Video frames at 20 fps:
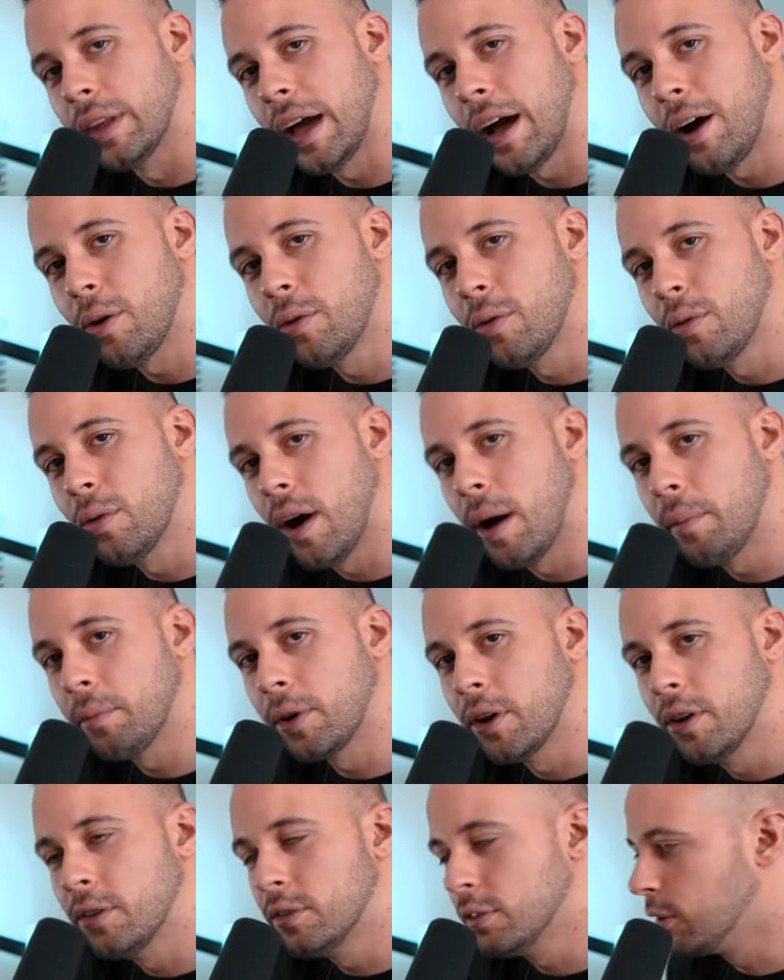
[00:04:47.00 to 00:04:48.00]
now I'm
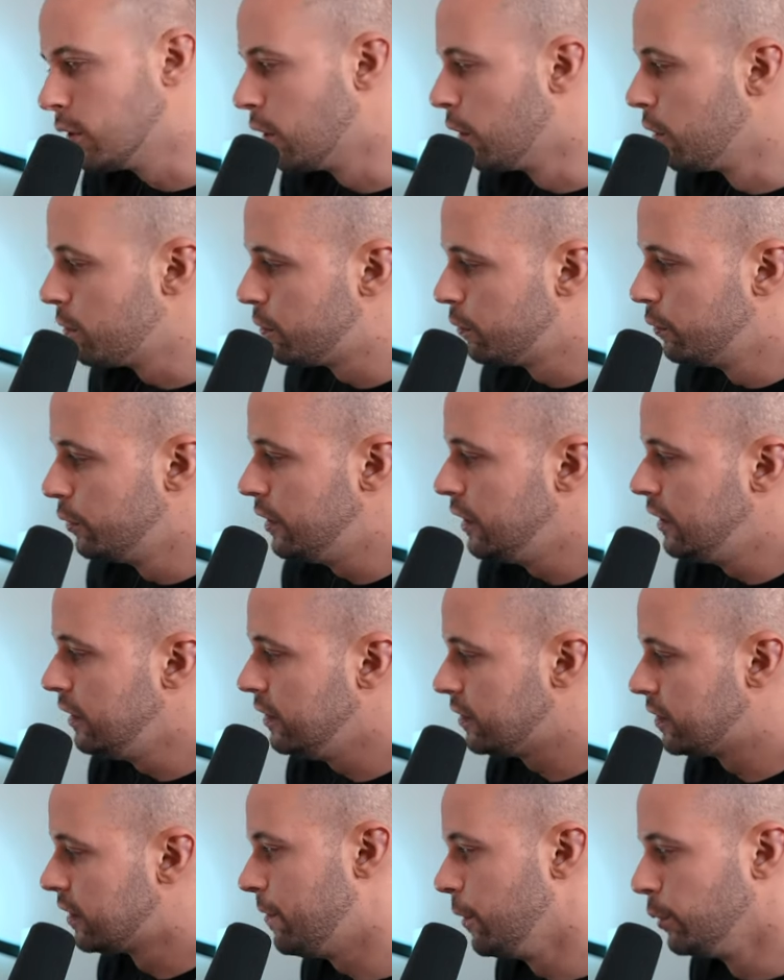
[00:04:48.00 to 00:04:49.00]
going to go through
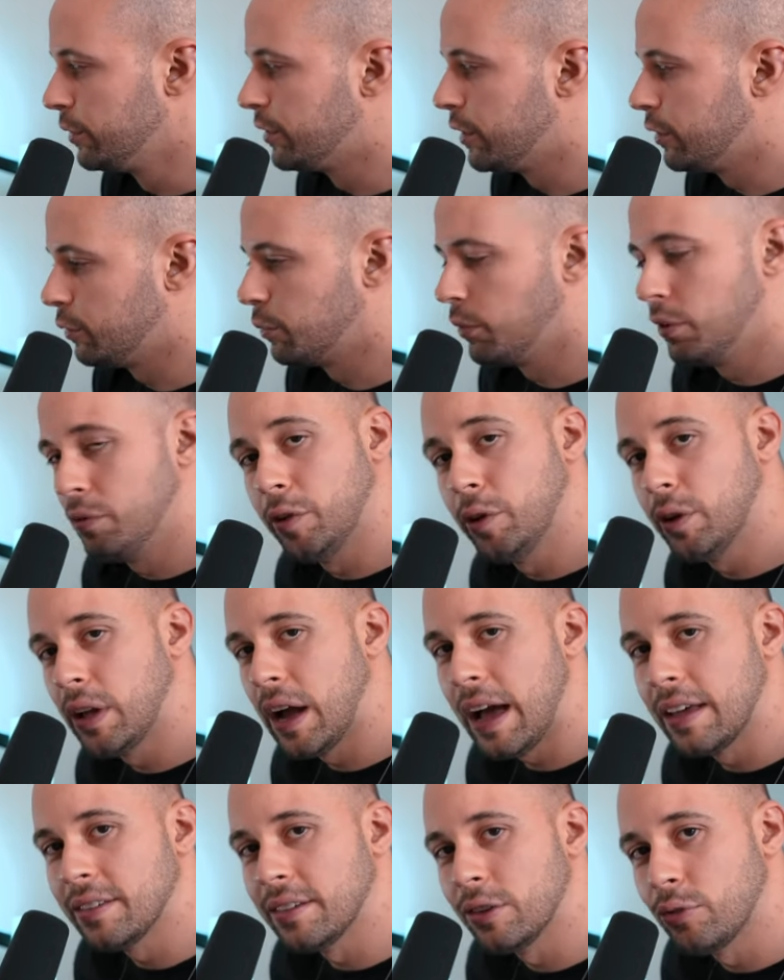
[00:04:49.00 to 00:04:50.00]
these filters with you
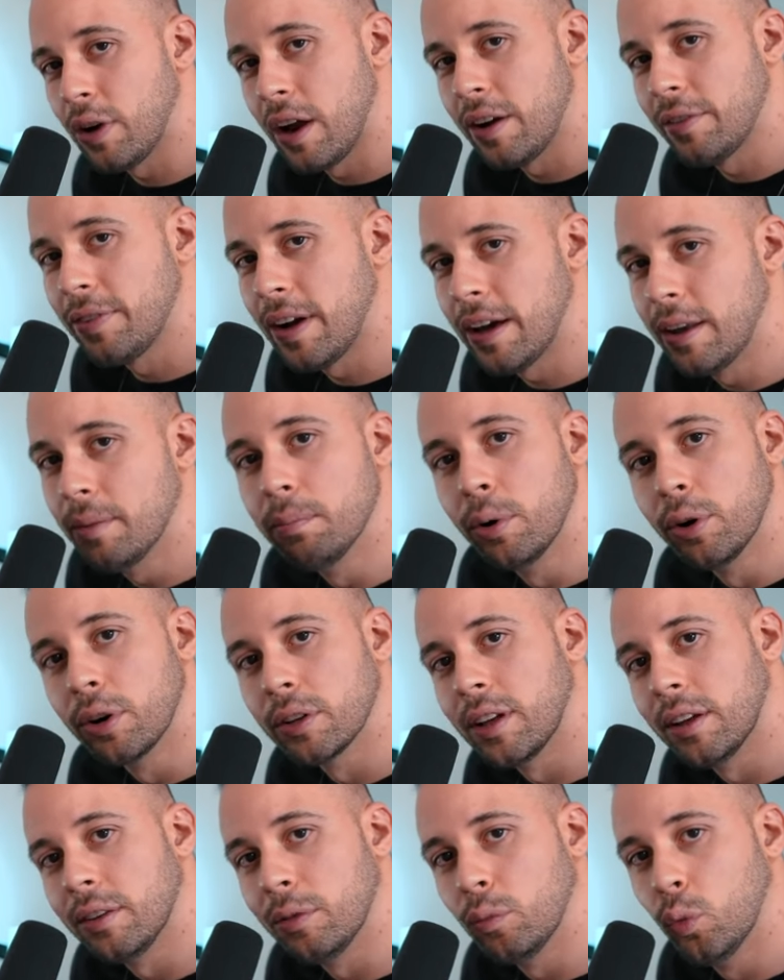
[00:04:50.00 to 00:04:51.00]
guys and try to find a
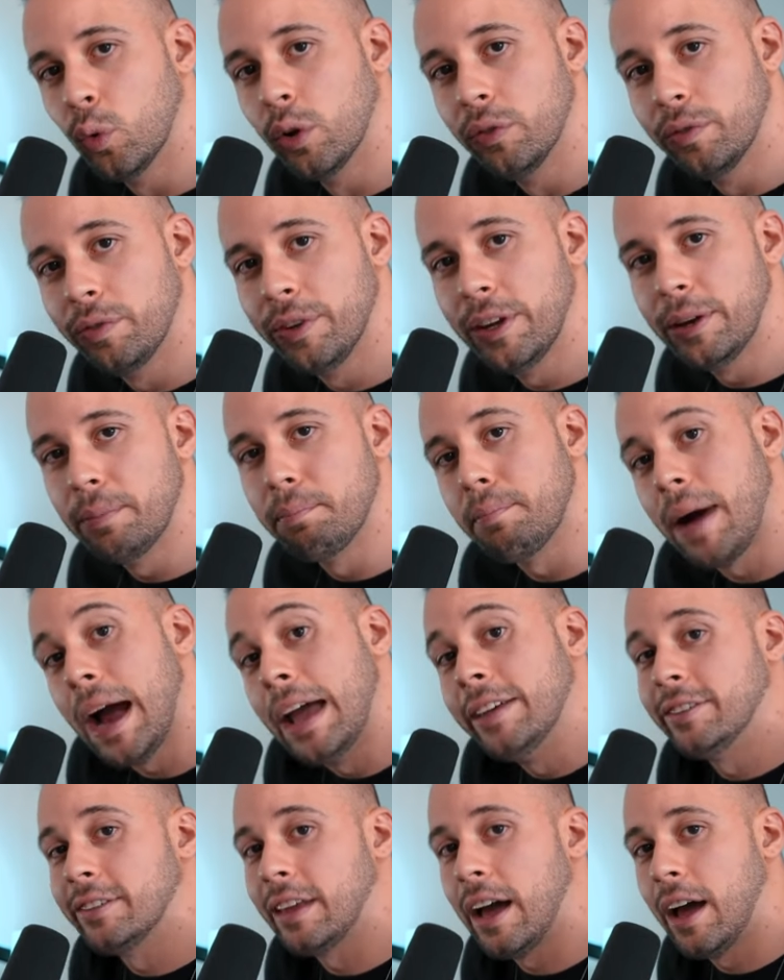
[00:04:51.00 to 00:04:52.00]
book that would fit
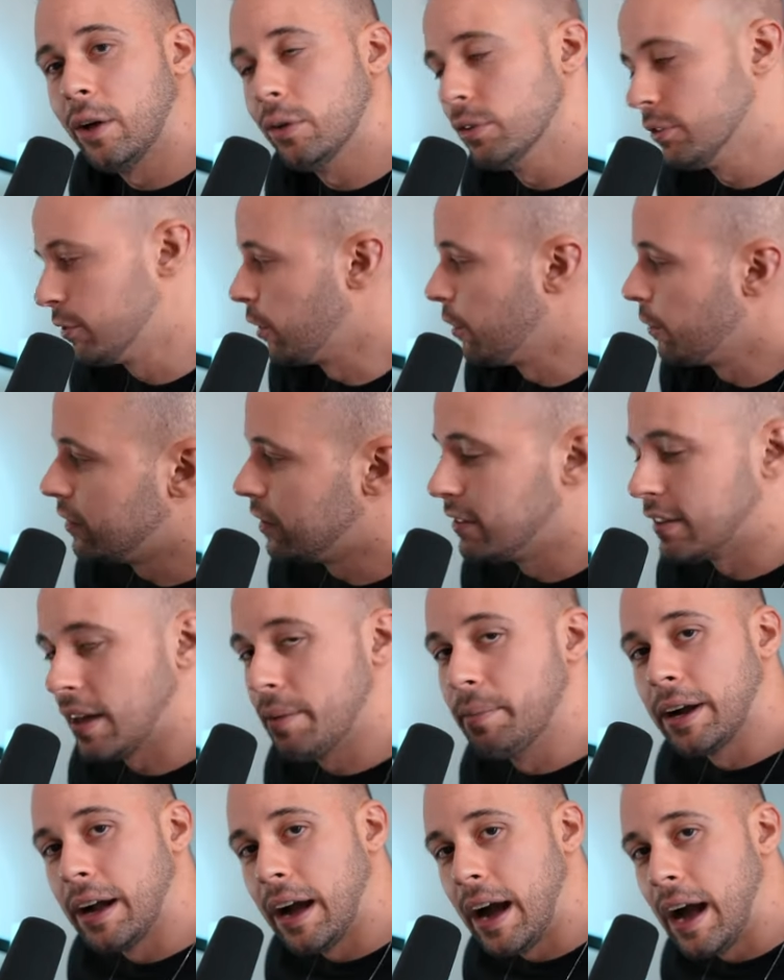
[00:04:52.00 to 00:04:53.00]
my style. So since
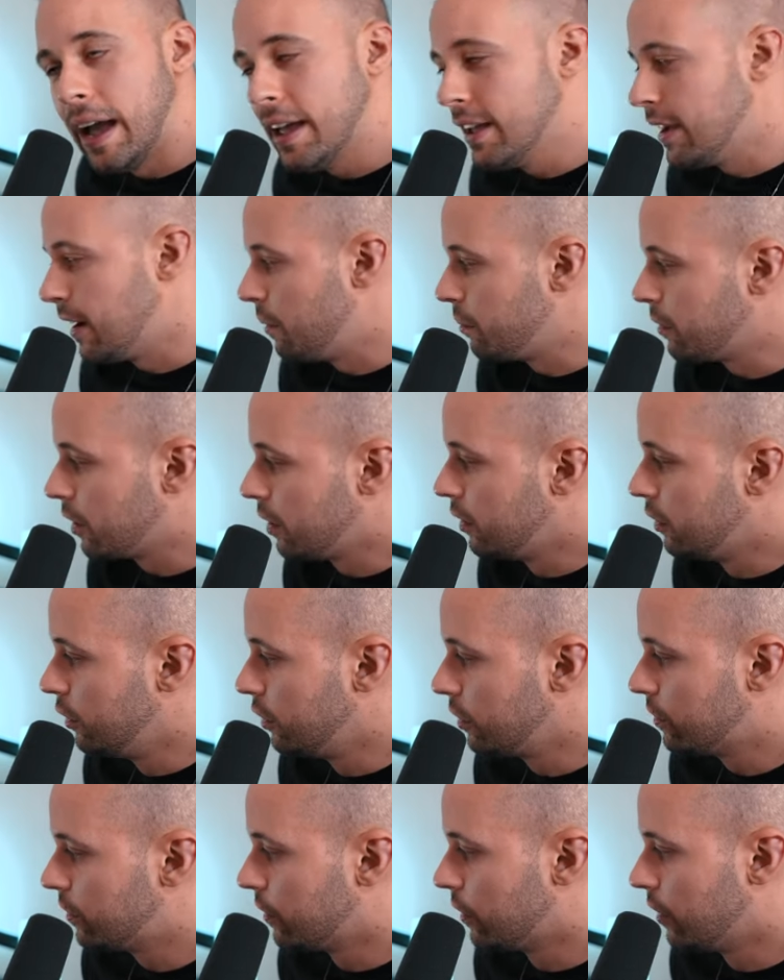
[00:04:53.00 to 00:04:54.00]
I'm a guy, I'm going to
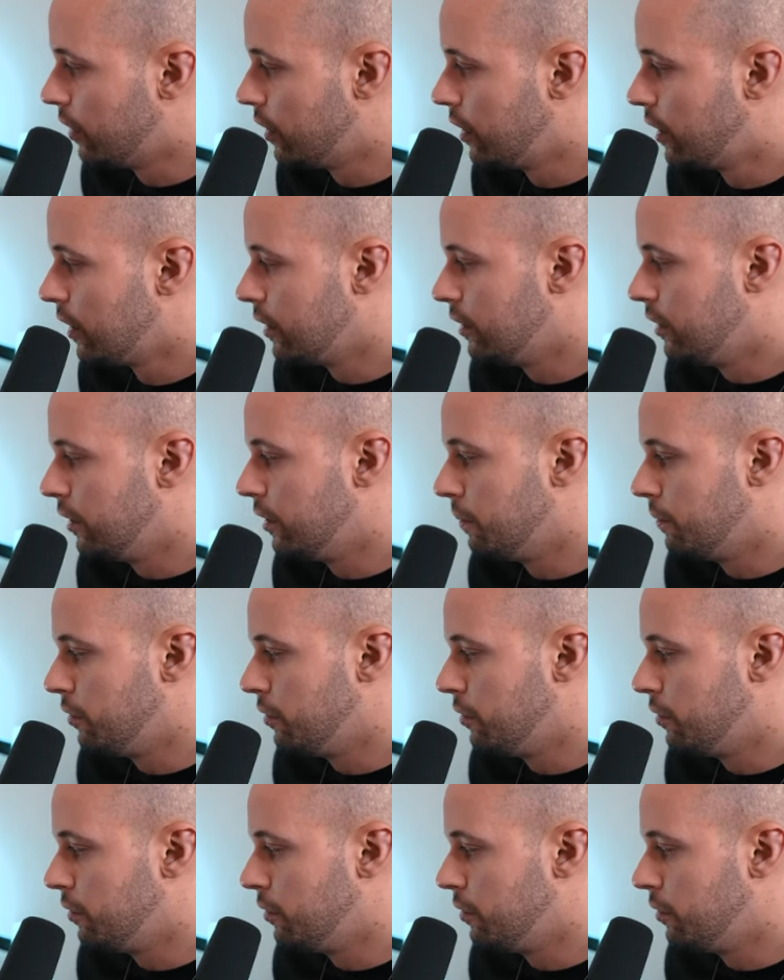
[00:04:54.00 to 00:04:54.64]
look for the